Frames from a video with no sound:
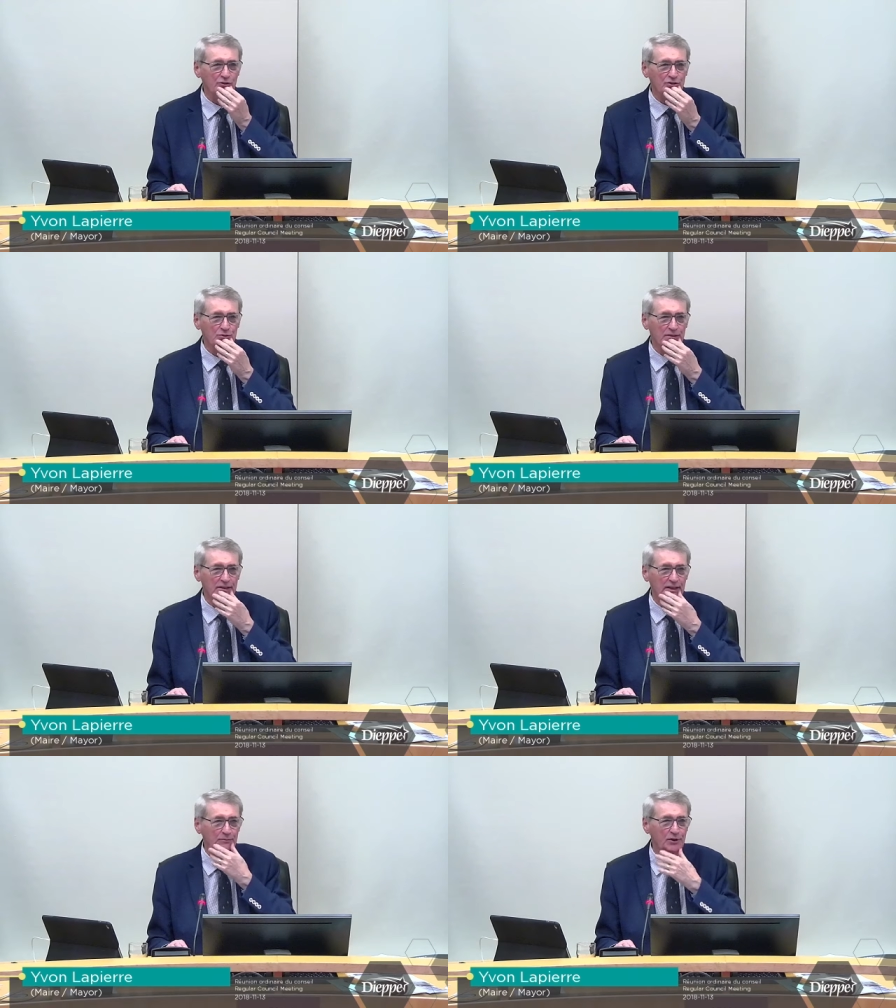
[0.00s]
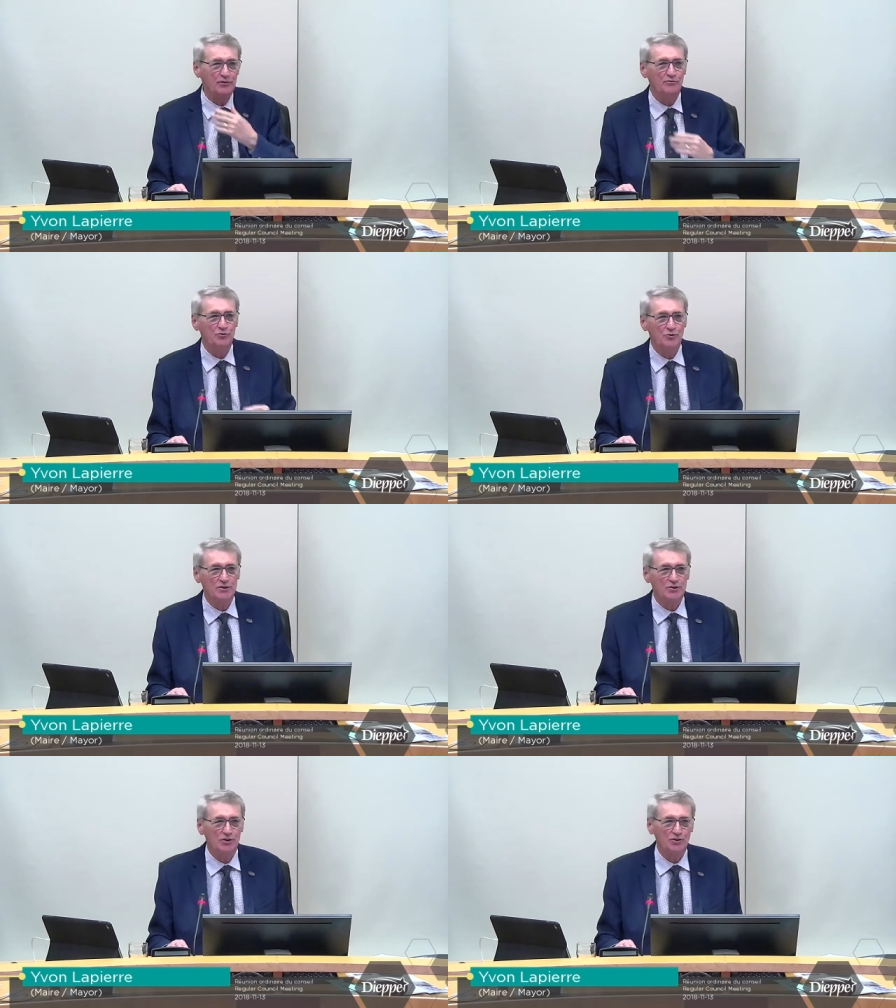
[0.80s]
Once again, I want
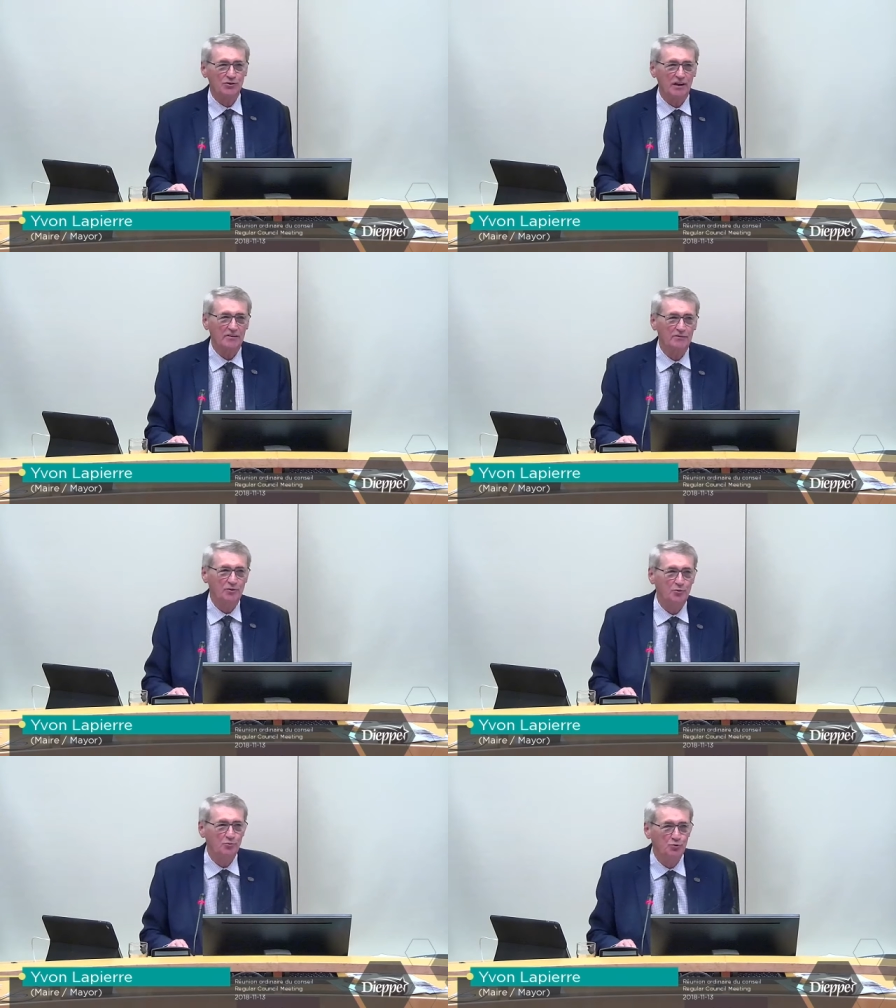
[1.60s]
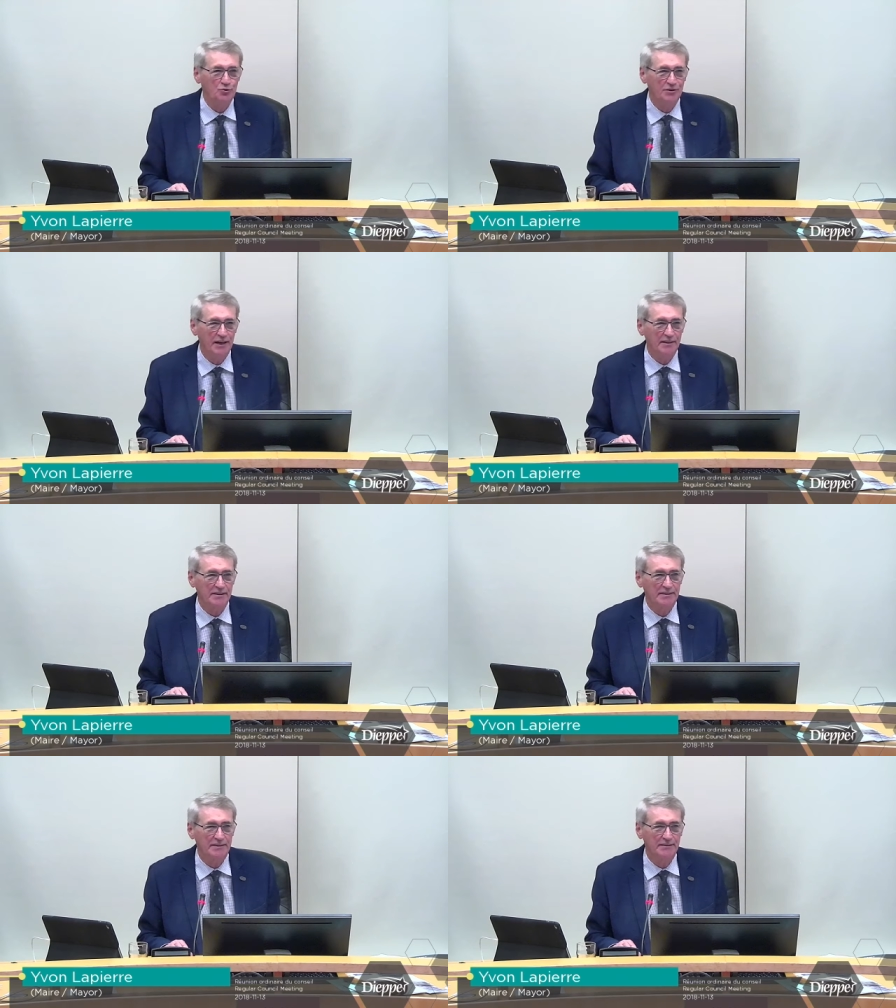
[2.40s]
to welcome them,
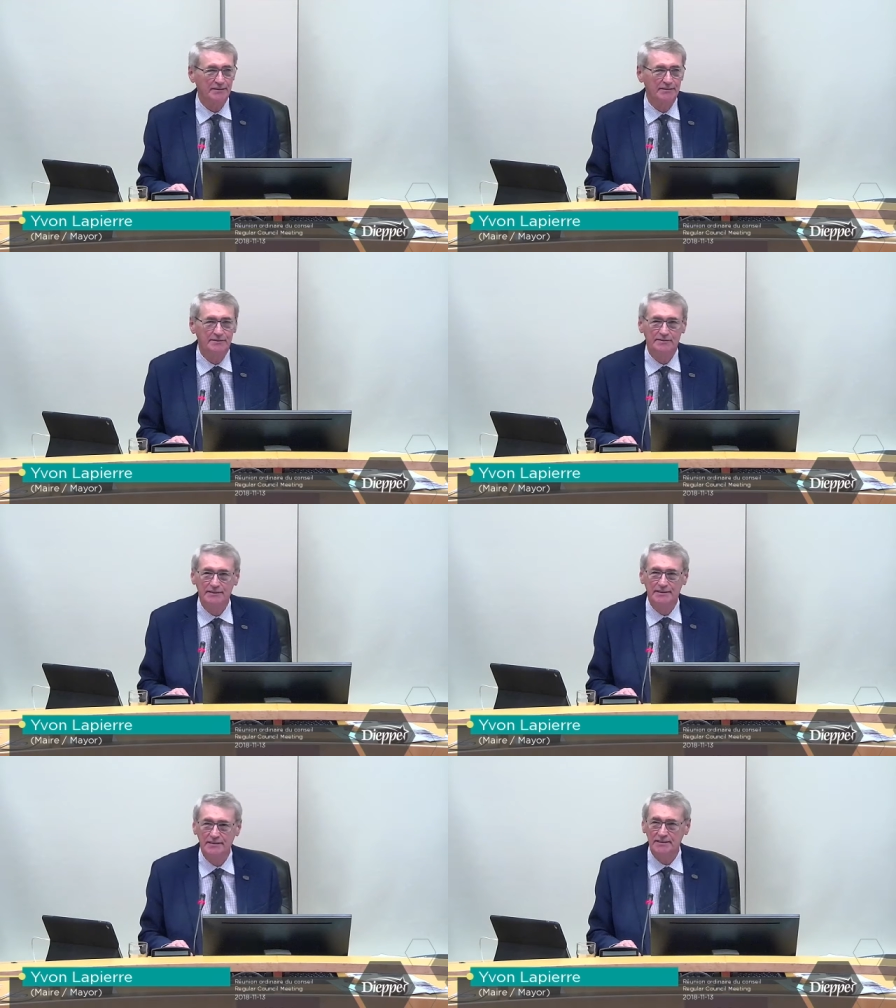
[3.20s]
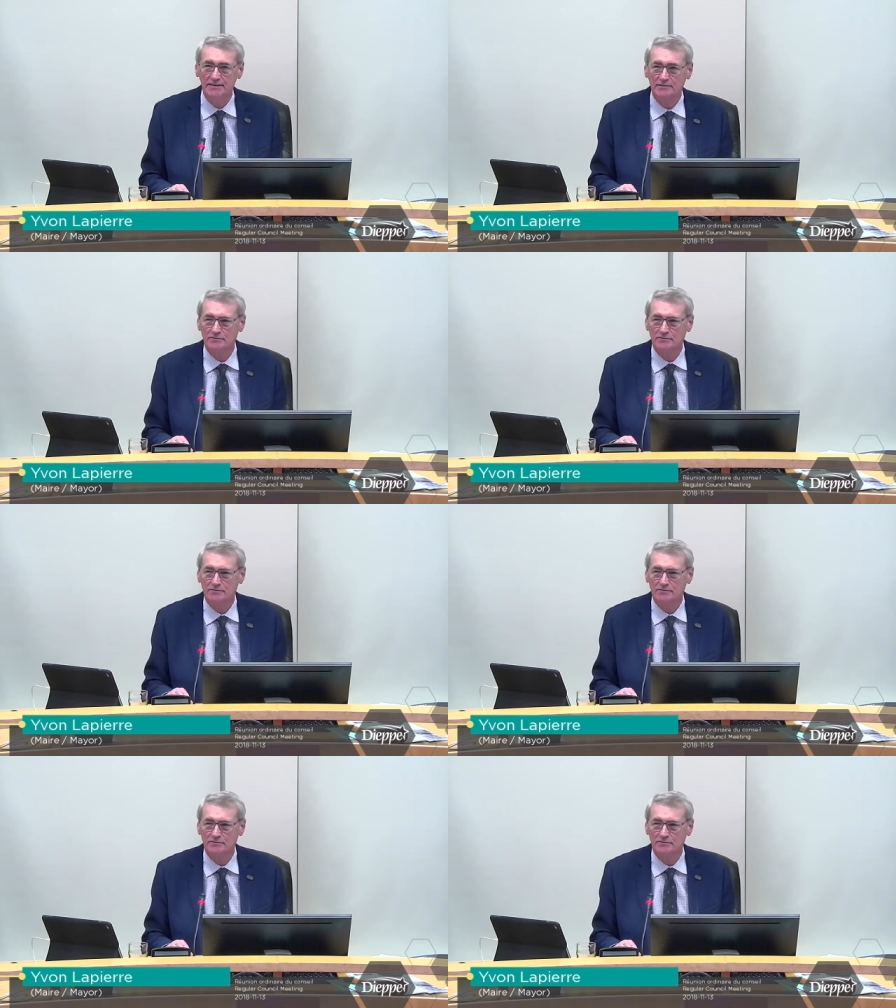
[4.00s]
those